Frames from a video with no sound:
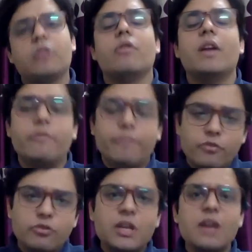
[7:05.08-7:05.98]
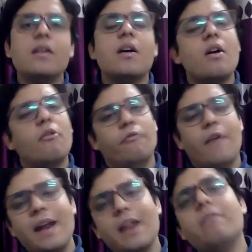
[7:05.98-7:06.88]
in future,
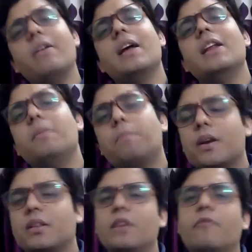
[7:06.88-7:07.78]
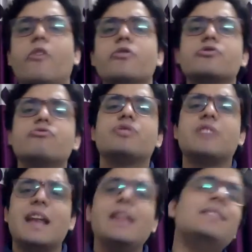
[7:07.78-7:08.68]
whenever any person wants to
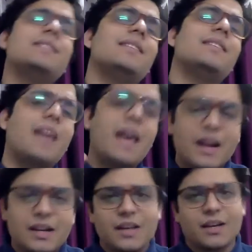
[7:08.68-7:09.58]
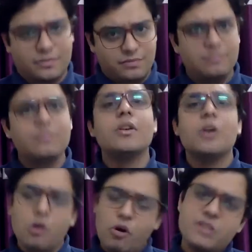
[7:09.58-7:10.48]
challenge this character
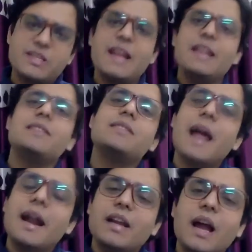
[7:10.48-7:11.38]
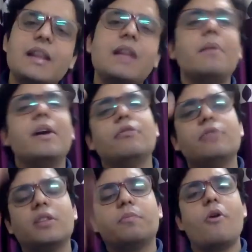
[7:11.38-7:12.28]
or challenge the entitlement to this
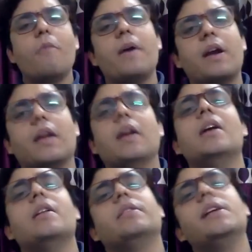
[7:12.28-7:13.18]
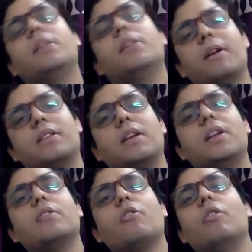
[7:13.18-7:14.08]
property, this person is
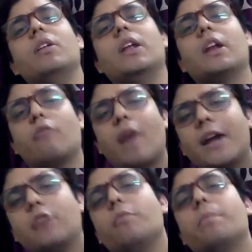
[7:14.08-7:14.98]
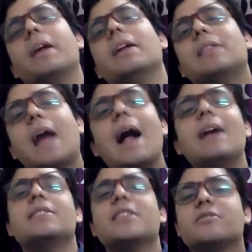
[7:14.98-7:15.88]
only required to bring that
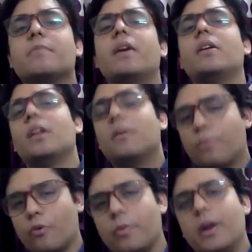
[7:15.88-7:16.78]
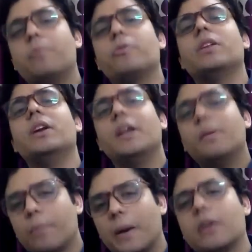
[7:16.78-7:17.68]
judgment in probate proceeding,
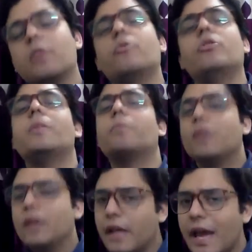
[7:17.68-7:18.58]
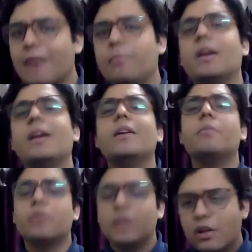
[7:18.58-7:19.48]
patrimonial proceeding, admiralty
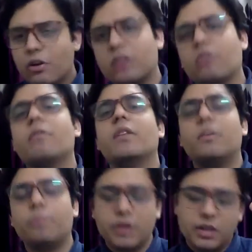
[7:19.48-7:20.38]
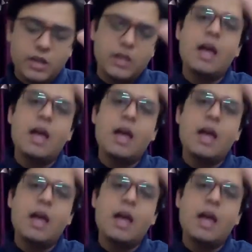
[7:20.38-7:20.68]
proceeding, or insolvency proceeding,